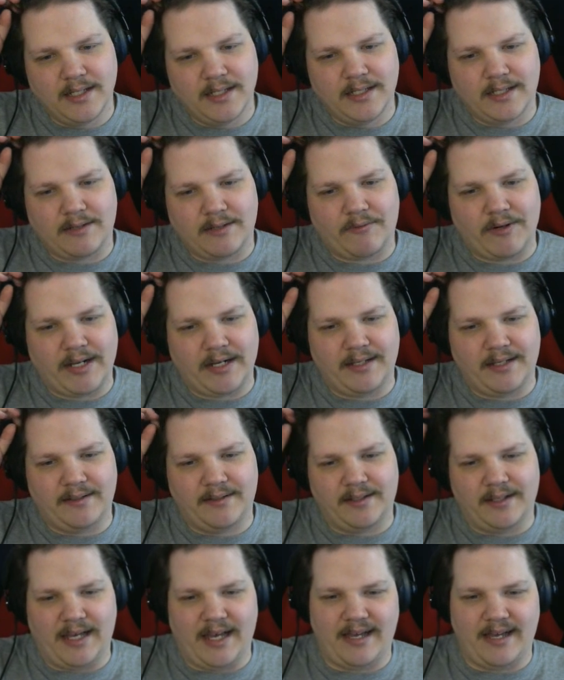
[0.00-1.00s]
A really
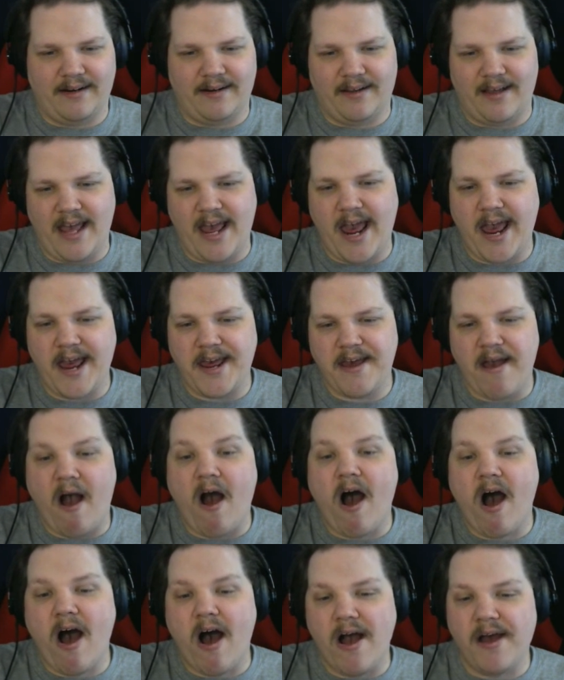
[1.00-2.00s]
an A
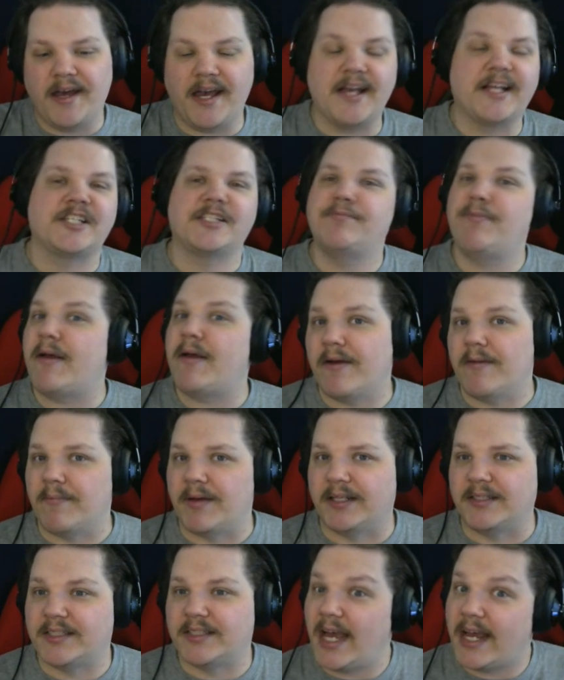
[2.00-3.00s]
I
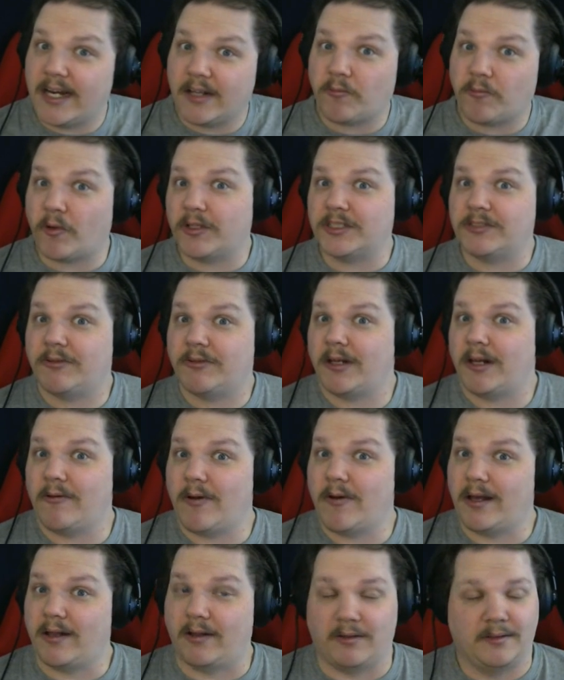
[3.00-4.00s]
experiment, and it works really
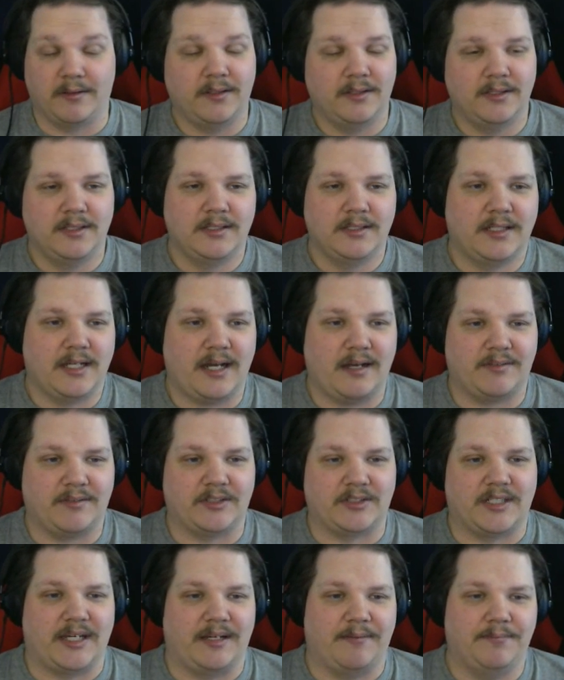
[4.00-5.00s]
well, I have to
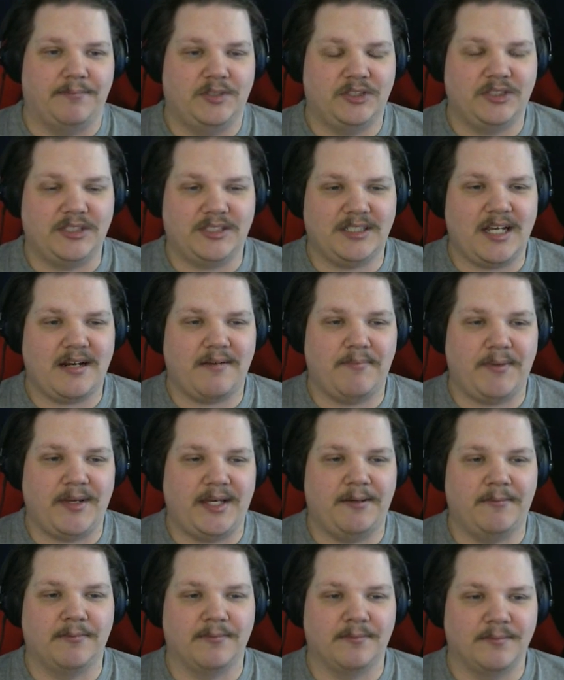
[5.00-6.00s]
say. You just gotta
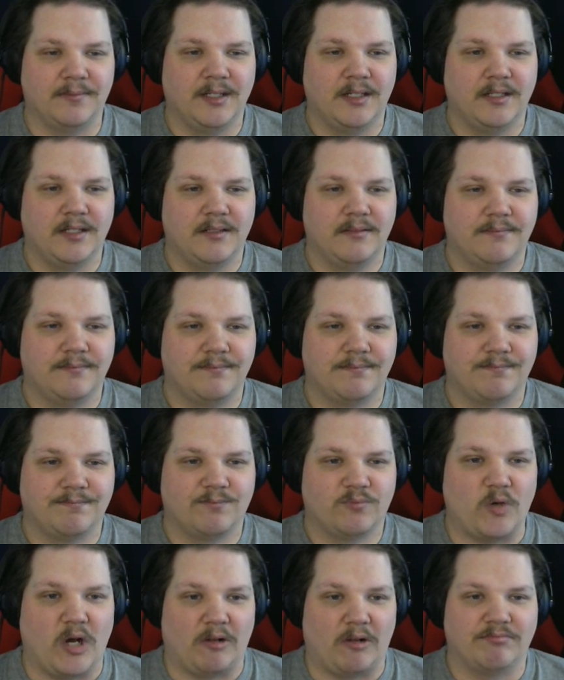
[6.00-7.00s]
be,
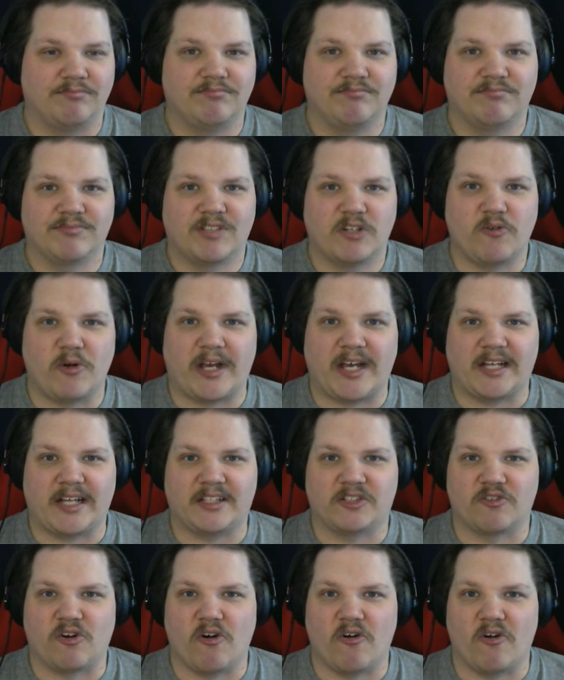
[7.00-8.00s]
well, quick at
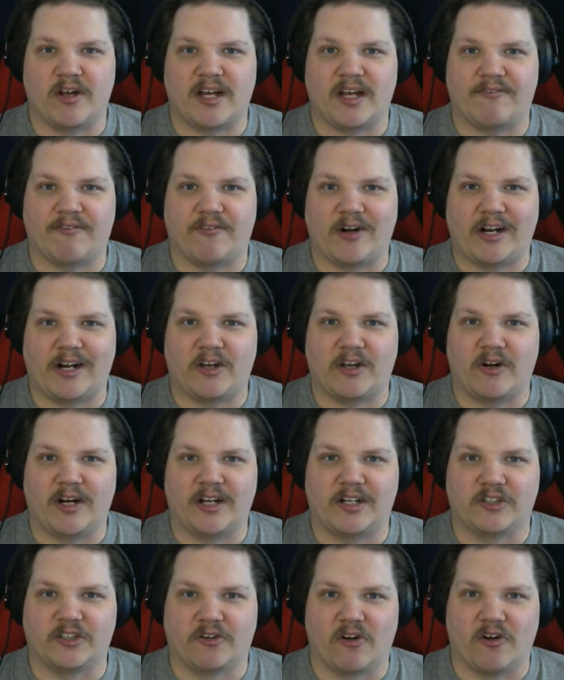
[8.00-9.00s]
drawing. I'm really good
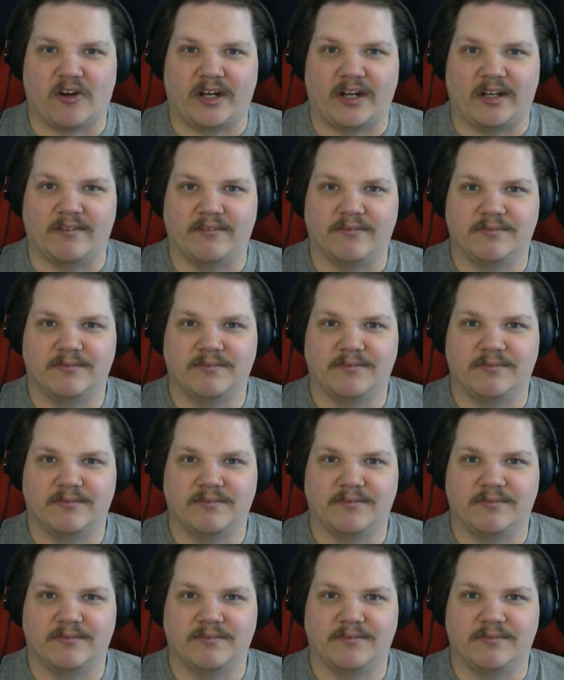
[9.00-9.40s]
at drawing.